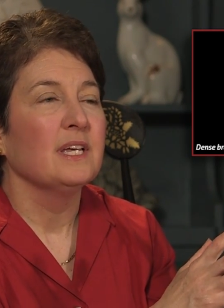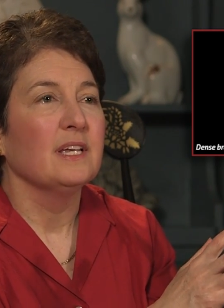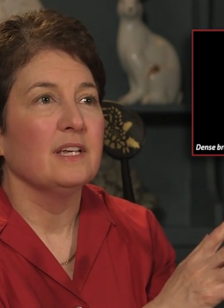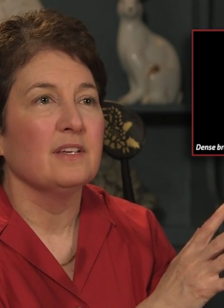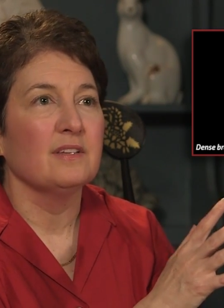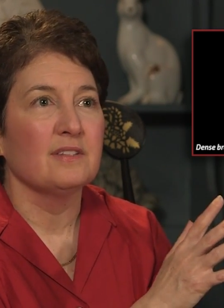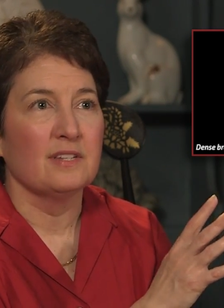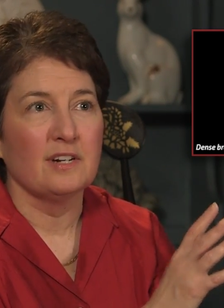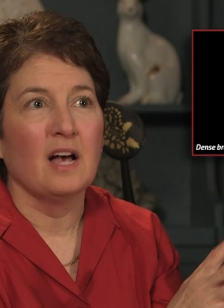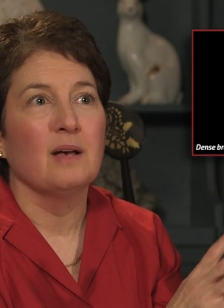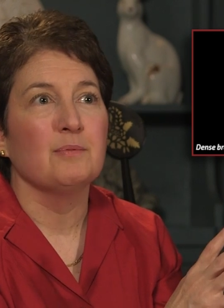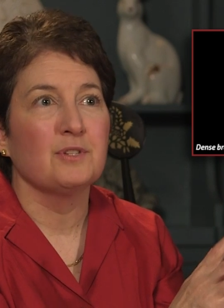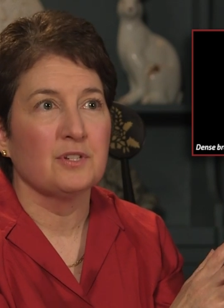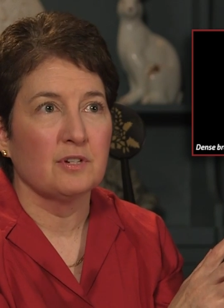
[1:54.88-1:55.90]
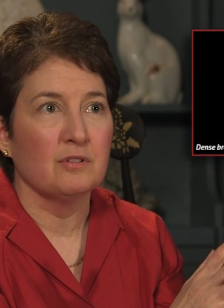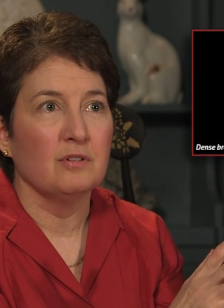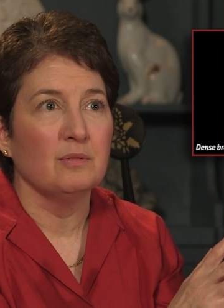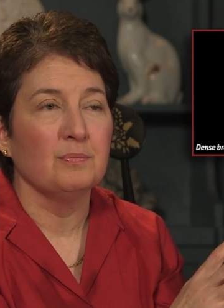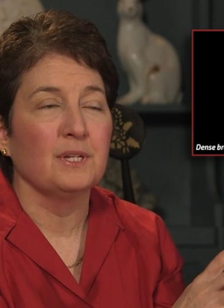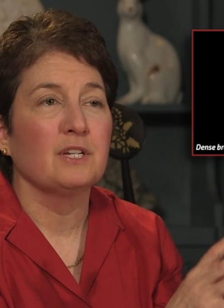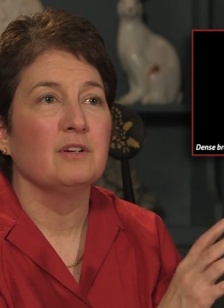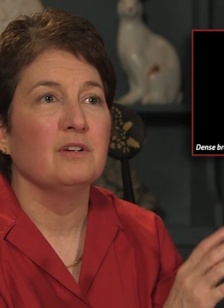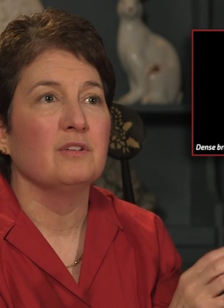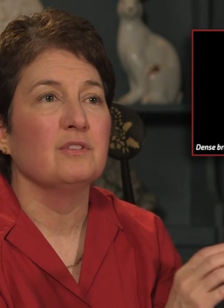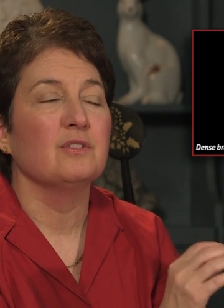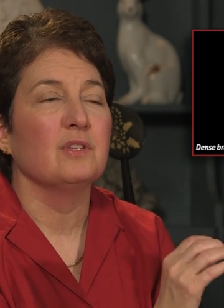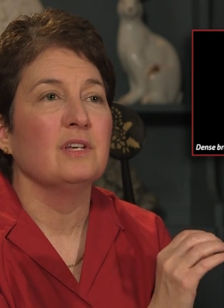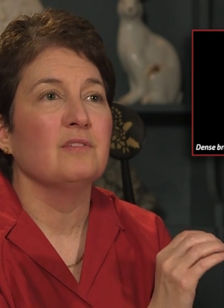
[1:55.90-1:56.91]
is an obstacle,
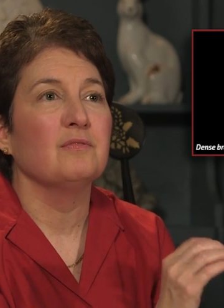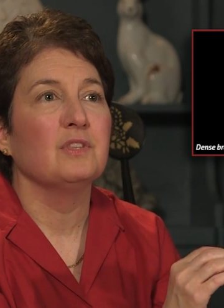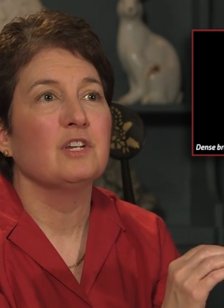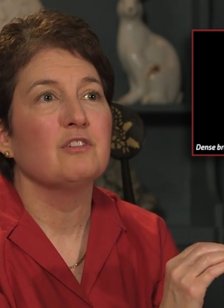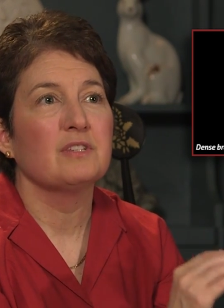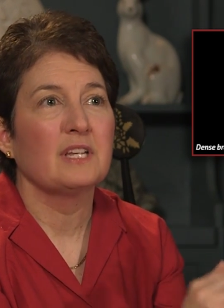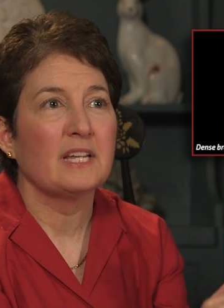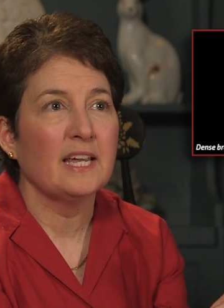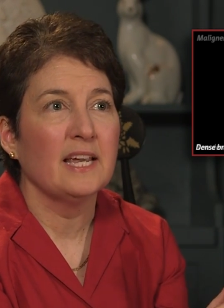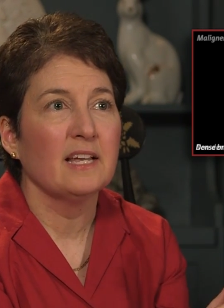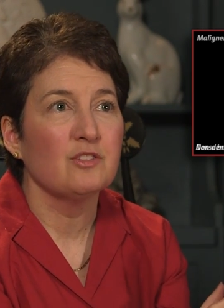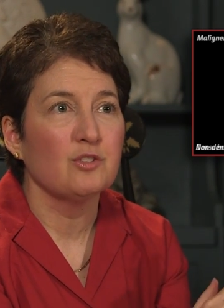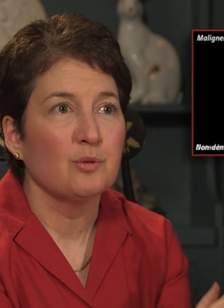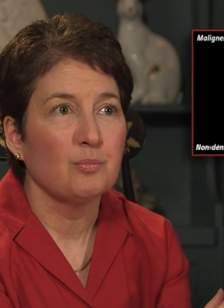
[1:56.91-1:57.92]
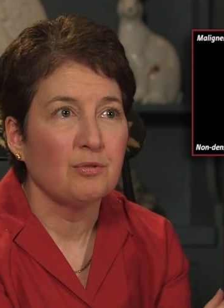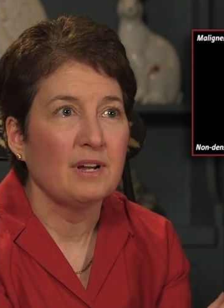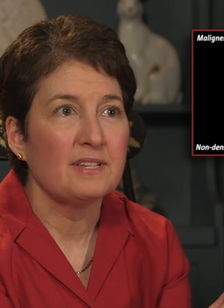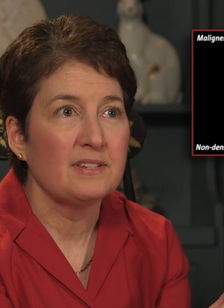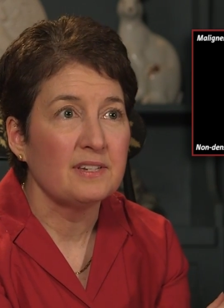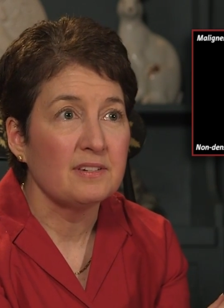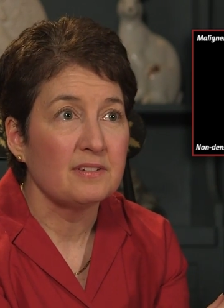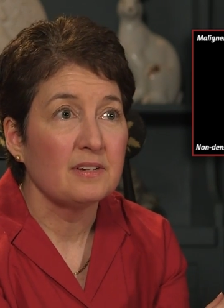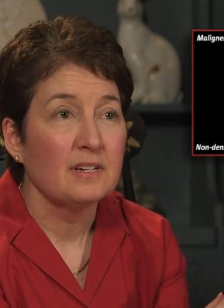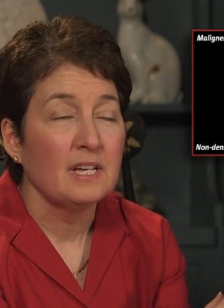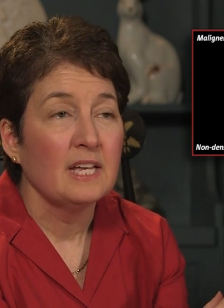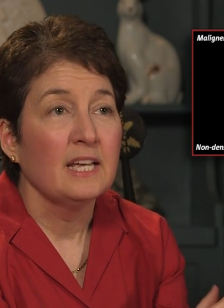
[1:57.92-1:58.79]
because if there is a cancer present,